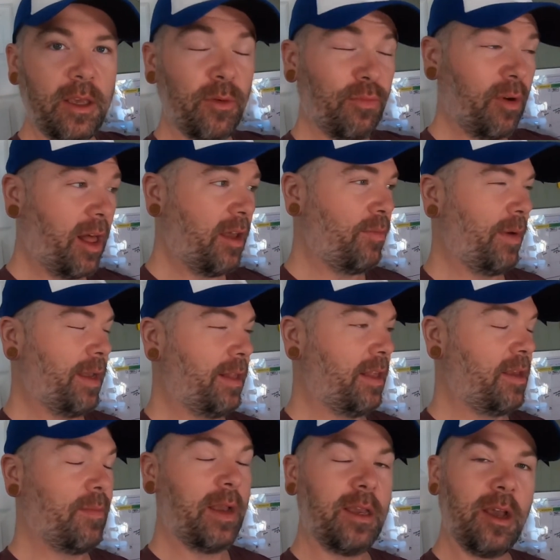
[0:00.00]
you probably might
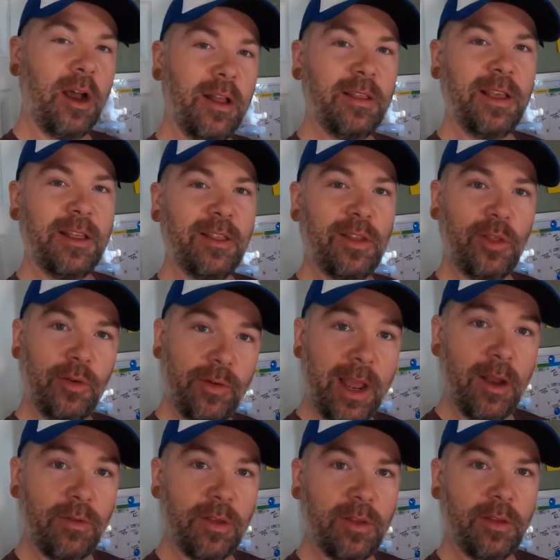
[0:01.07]
see my content slow
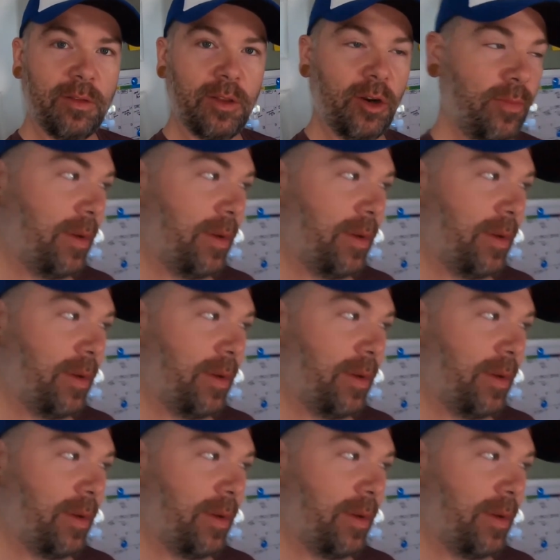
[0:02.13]
down just a little